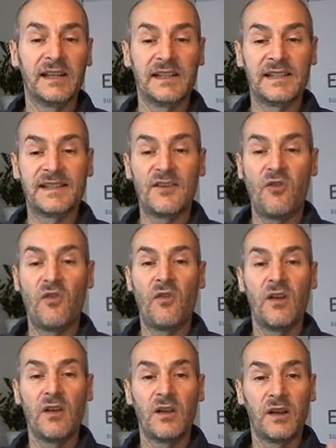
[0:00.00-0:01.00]
So
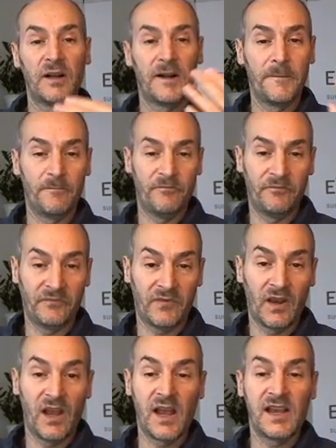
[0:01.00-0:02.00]

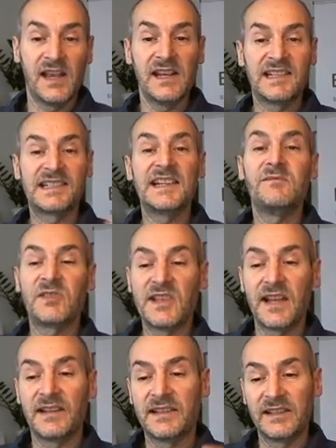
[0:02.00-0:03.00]
it seems
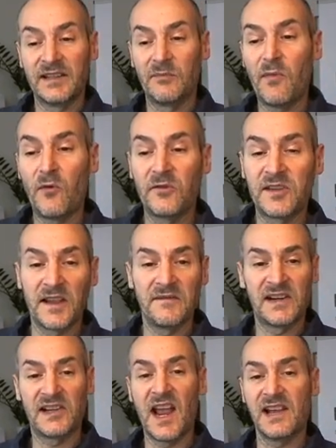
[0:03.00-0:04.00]
that both
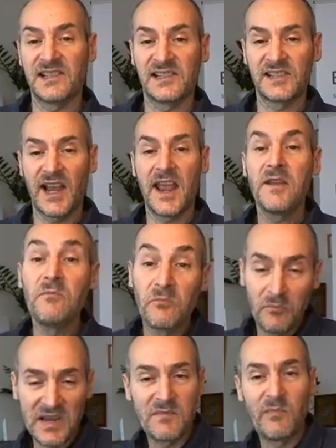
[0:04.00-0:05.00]
advertisers and
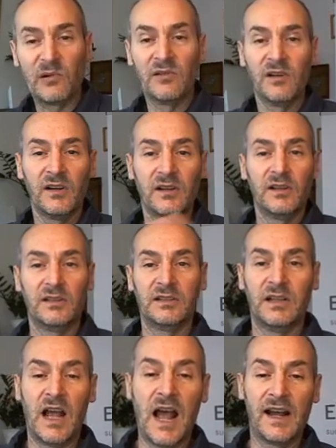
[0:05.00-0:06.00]
people
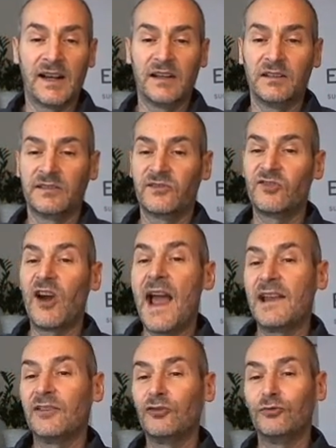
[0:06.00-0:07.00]
are
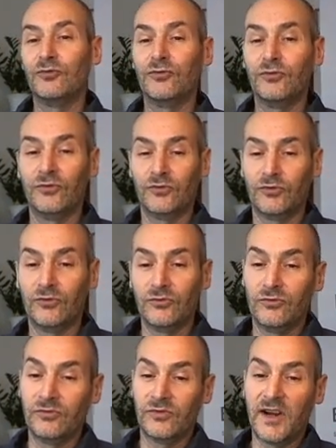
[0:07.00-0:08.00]
trying to
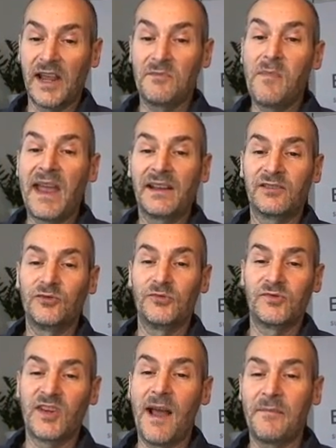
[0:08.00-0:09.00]
get back to
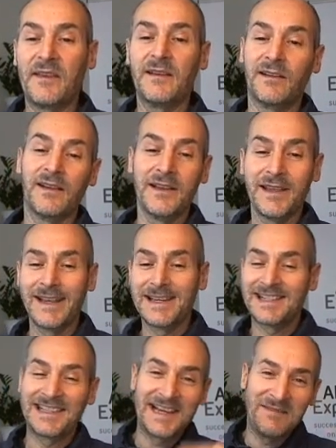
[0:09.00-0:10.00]
something
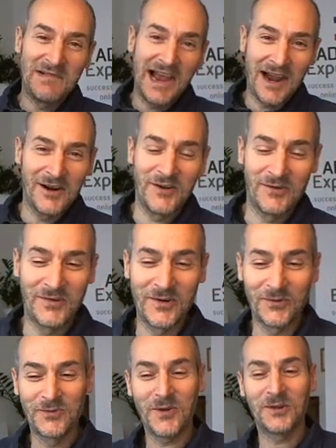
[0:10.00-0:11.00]
similar
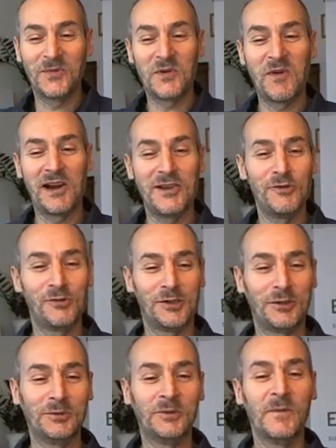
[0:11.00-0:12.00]
of what we were used
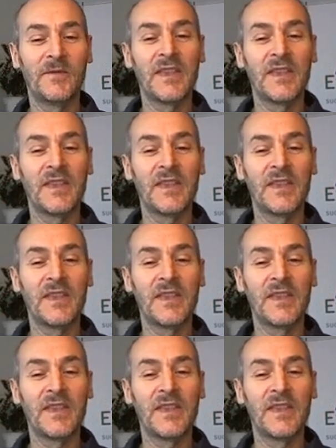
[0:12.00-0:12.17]
to.